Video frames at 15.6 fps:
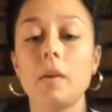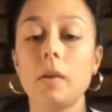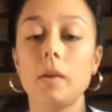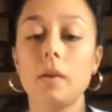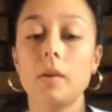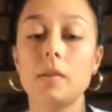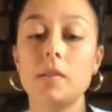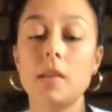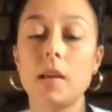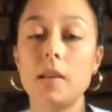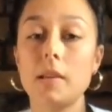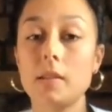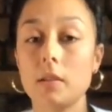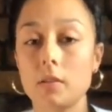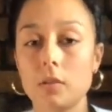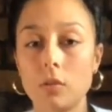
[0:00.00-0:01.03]
because then it
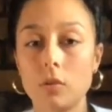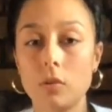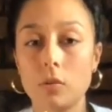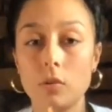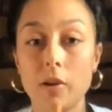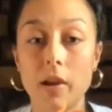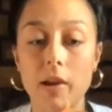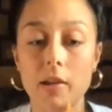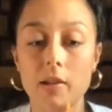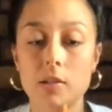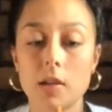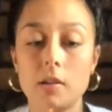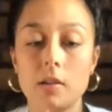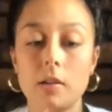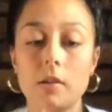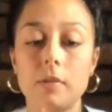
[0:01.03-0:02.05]
doesn't create a
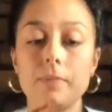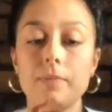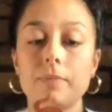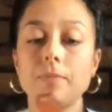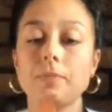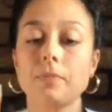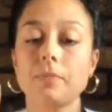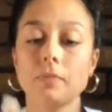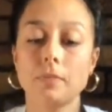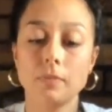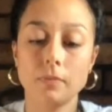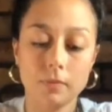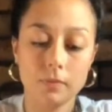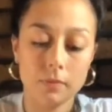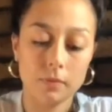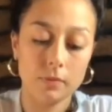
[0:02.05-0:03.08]
shadow.
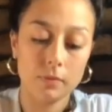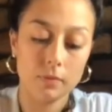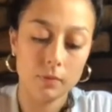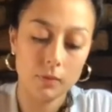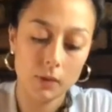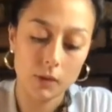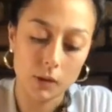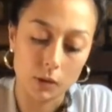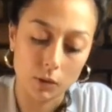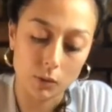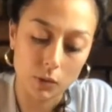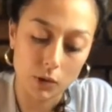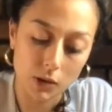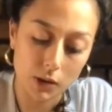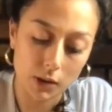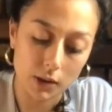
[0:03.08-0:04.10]
So I'm
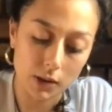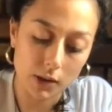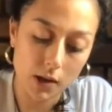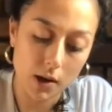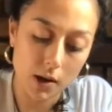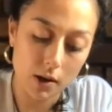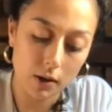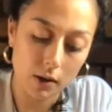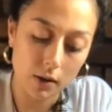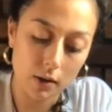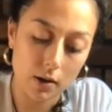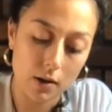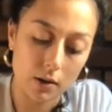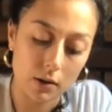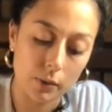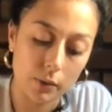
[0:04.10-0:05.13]
just going to stick
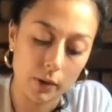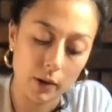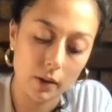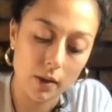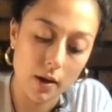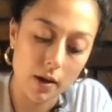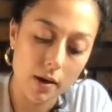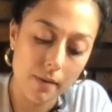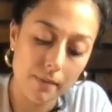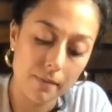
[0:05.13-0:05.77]
that twig there,